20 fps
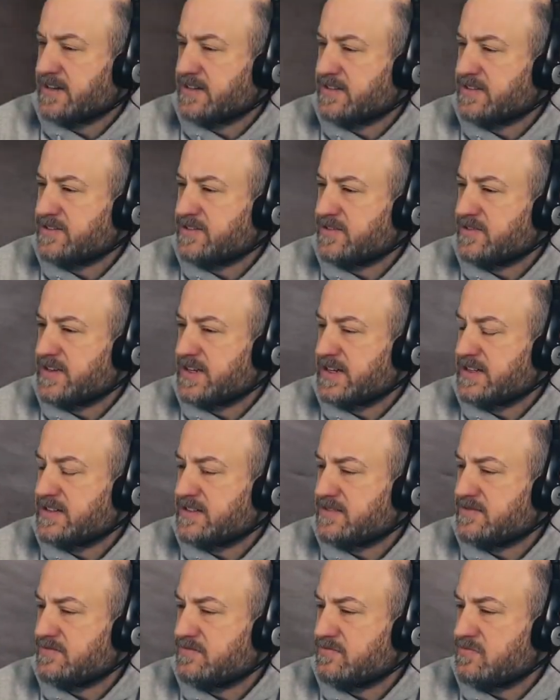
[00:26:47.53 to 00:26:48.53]
so
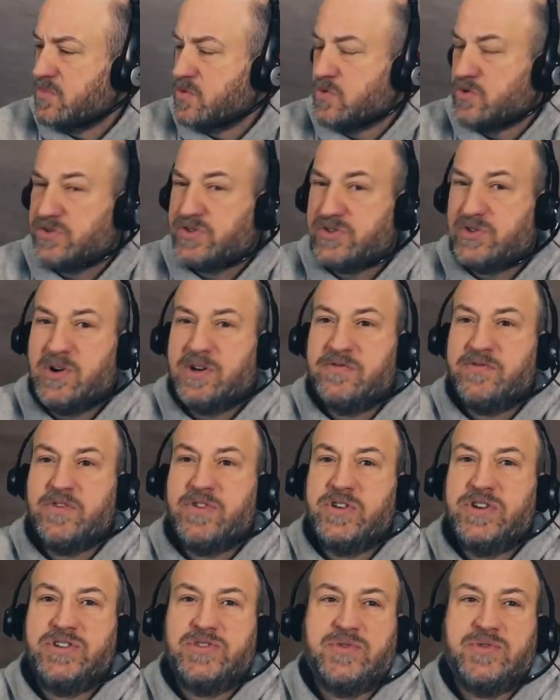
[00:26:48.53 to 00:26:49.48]
that's more square footage